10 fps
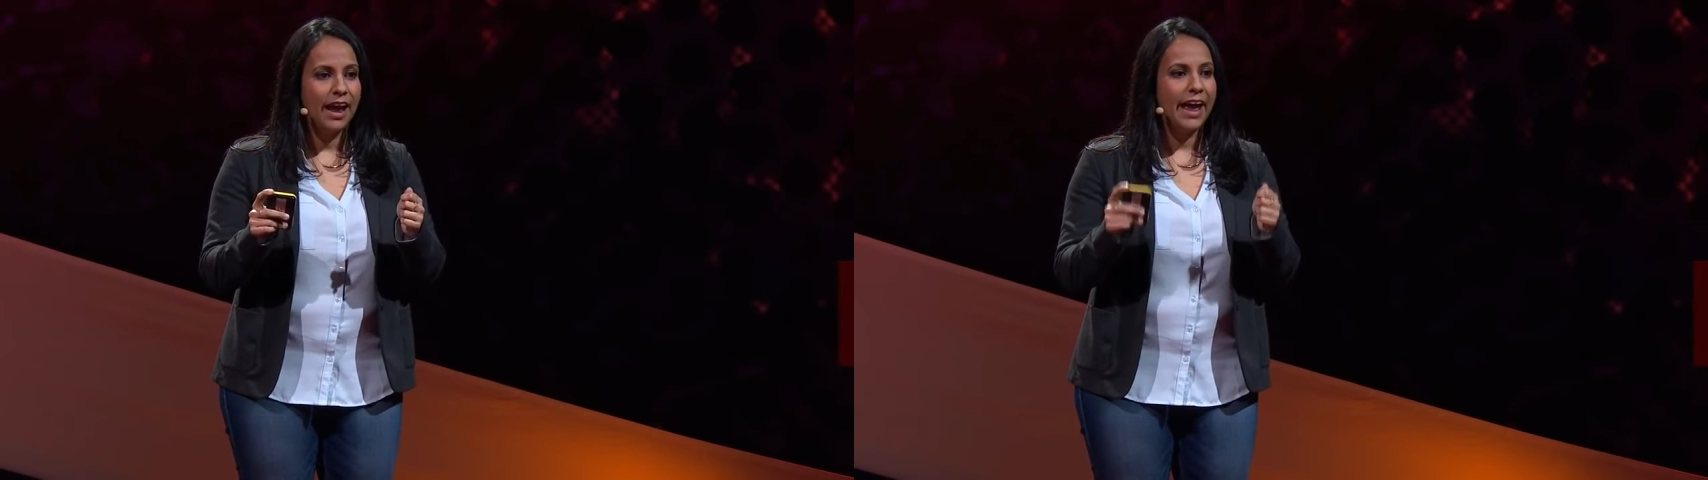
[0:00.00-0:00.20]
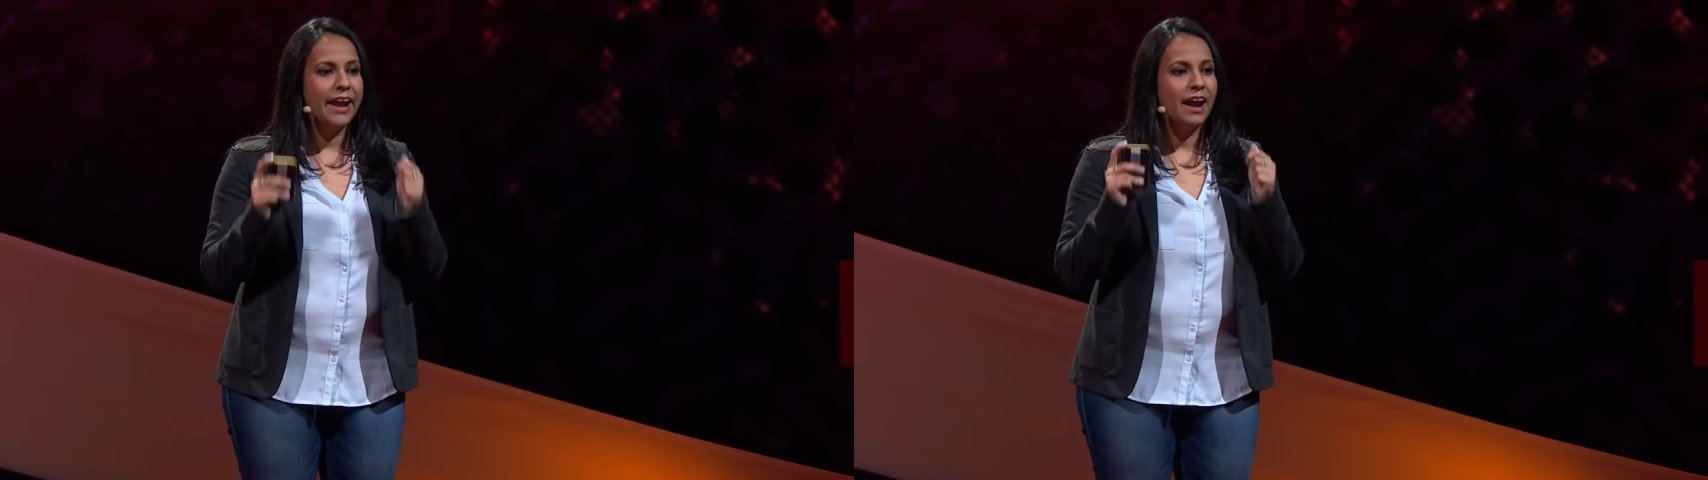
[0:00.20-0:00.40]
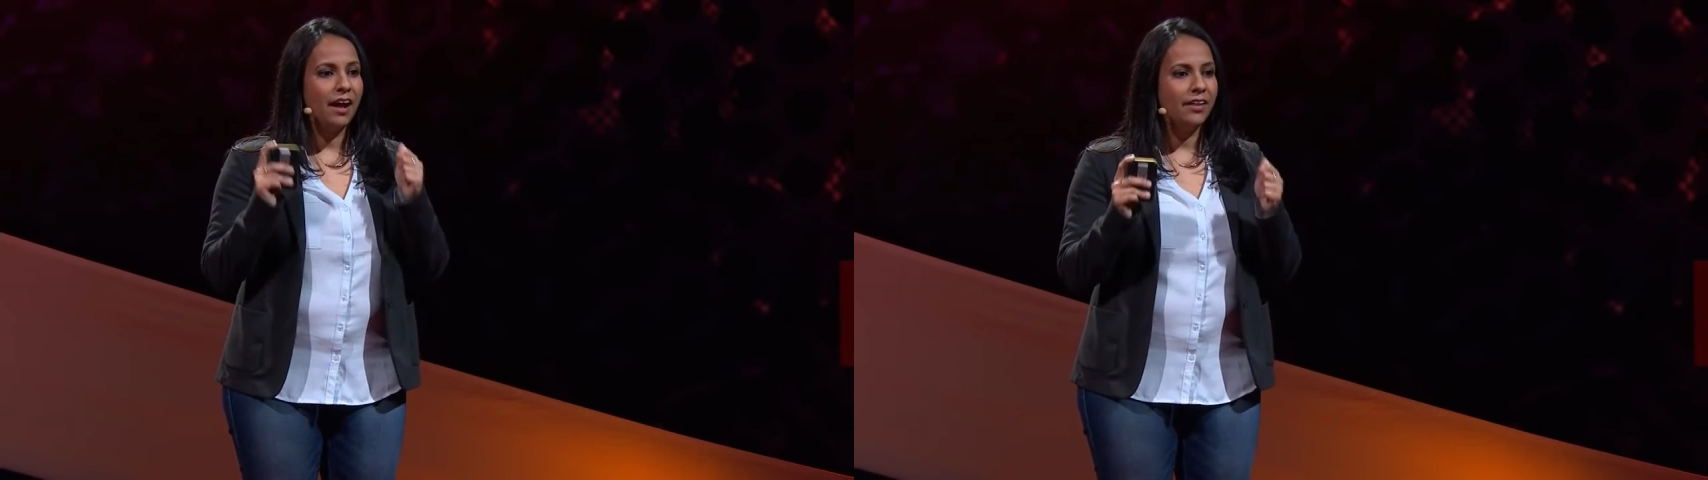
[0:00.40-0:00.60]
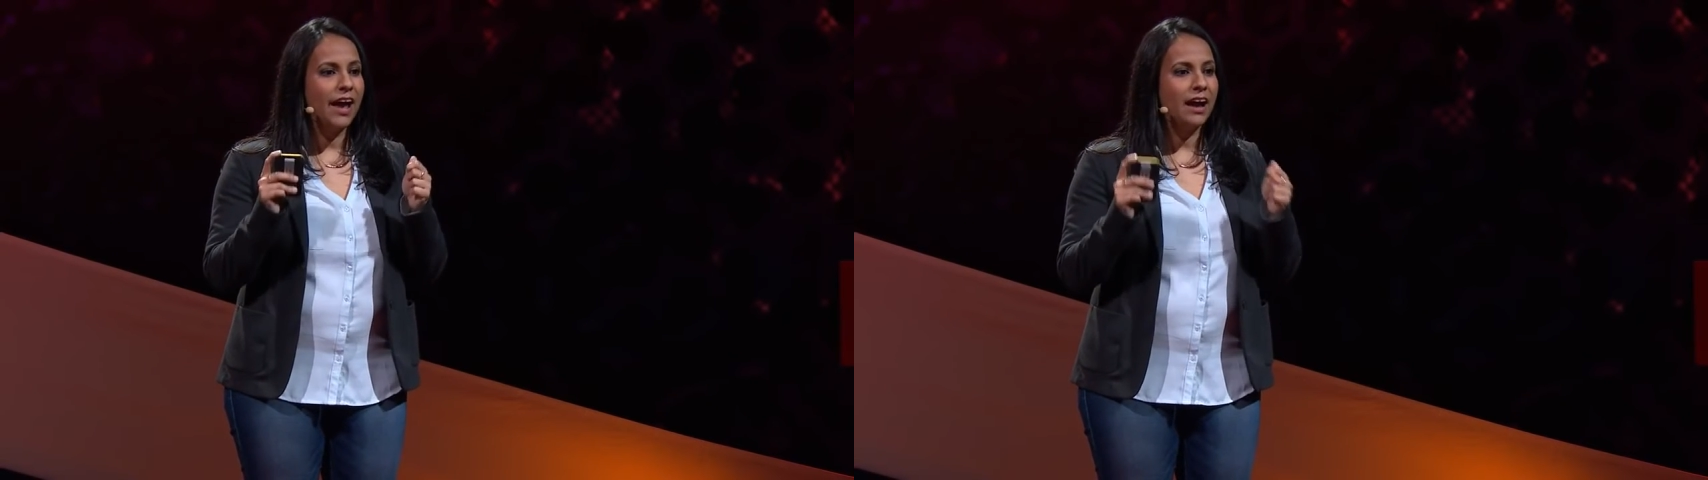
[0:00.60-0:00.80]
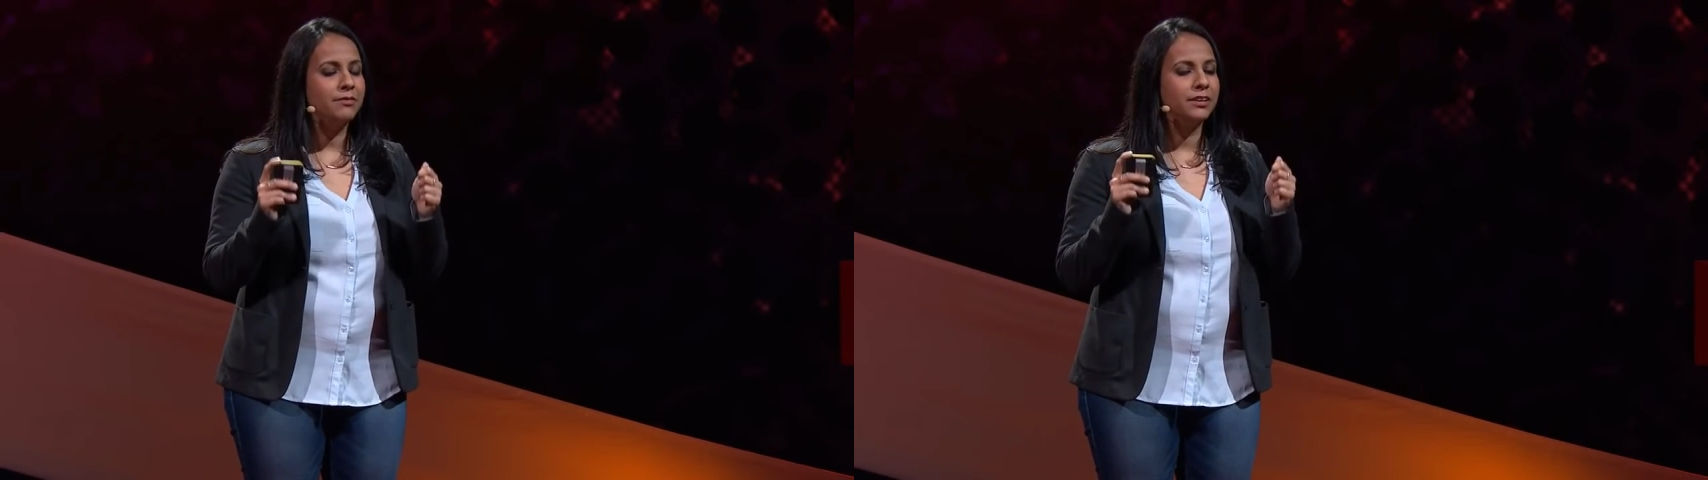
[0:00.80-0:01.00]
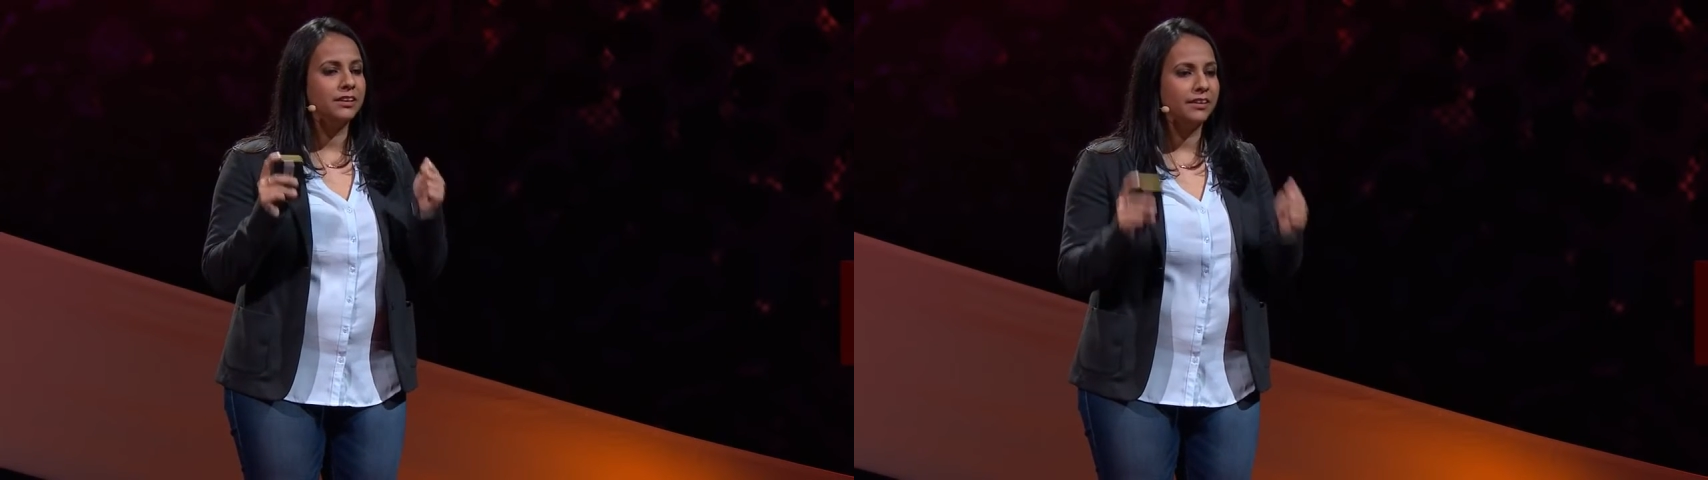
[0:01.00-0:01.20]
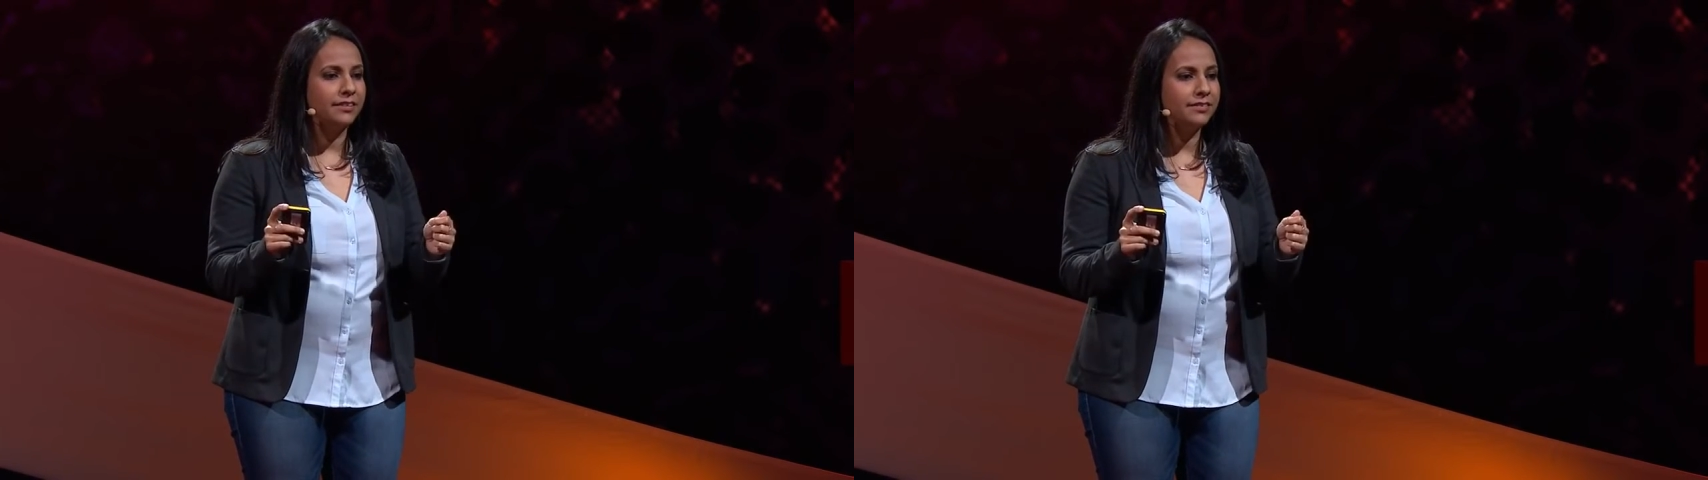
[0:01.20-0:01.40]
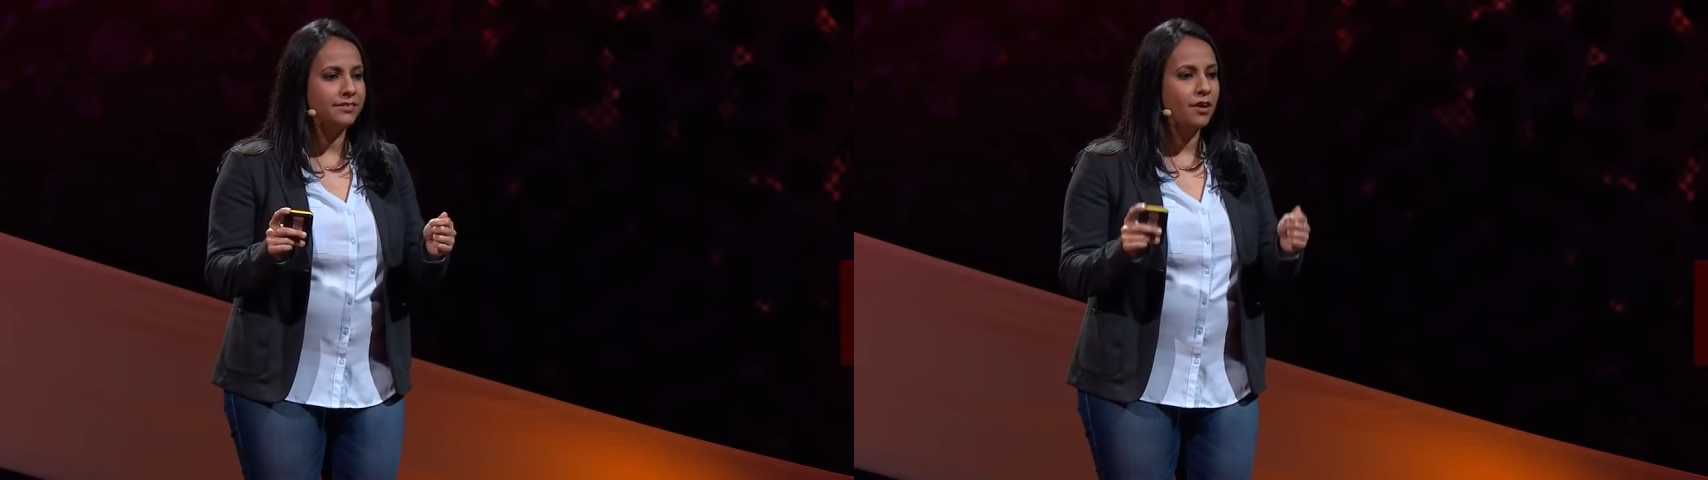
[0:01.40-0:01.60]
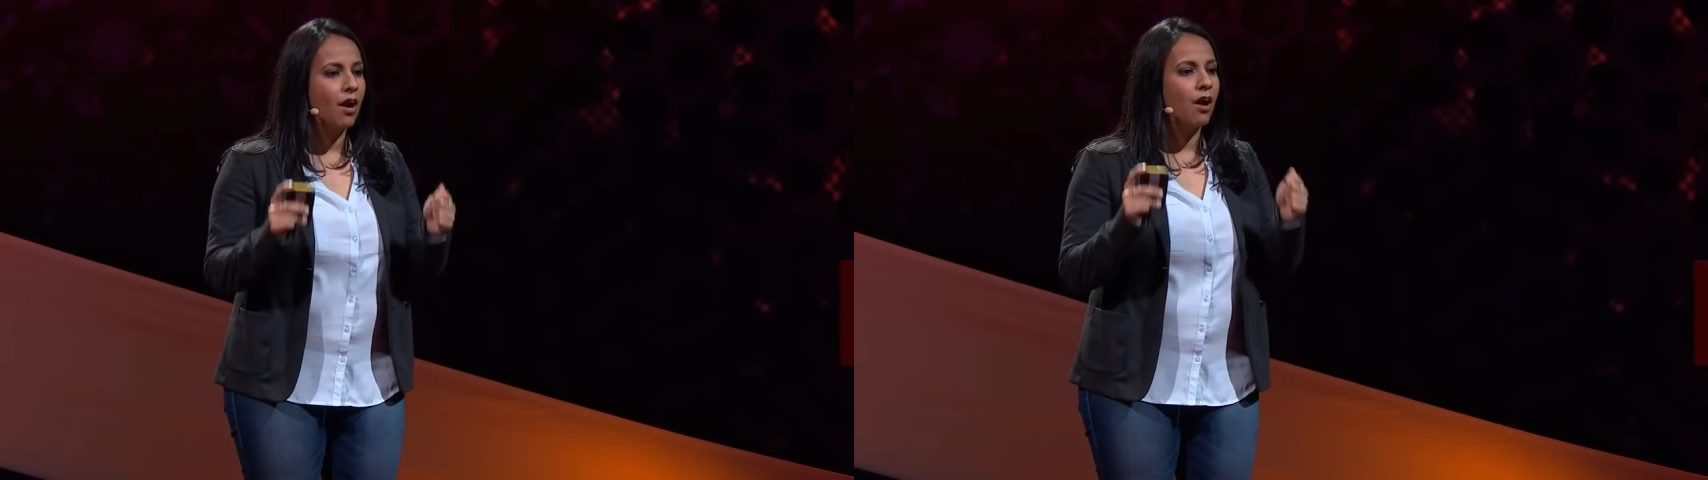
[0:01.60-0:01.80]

and I'll have a list